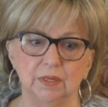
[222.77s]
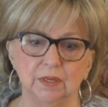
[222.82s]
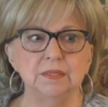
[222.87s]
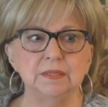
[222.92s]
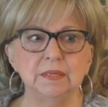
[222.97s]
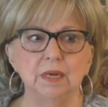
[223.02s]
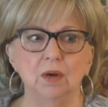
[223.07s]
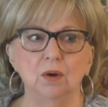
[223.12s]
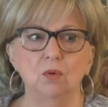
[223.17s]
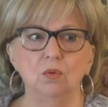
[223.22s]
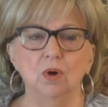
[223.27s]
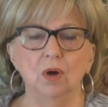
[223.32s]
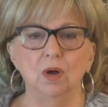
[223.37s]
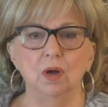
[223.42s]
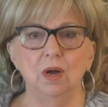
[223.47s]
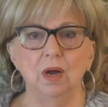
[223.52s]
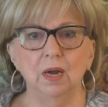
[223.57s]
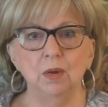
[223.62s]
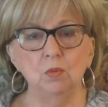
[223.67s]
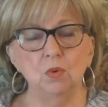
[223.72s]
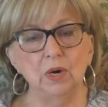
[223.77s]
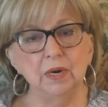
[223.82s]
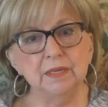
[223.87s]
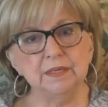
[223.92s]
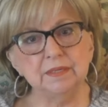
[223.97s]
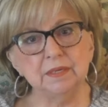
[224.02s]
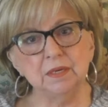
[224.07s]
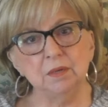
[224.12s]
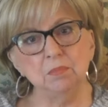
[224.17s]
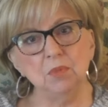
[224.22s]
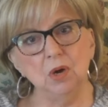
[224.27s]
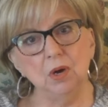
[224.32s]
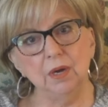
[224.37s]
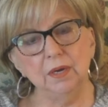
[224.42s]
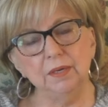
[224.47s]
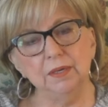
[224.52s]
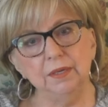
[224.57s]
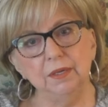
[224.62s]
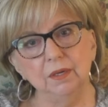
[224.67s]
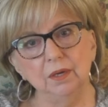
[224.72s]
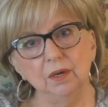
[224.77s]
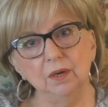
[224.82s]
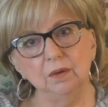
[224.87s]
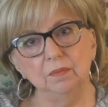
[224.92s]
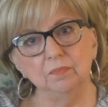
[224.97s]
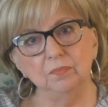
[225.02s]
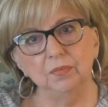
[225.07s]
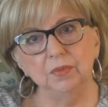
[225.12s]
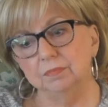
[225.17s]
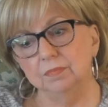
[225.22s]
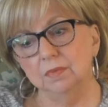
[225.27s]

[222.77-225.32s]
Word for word: So uh, I wanted to come on here,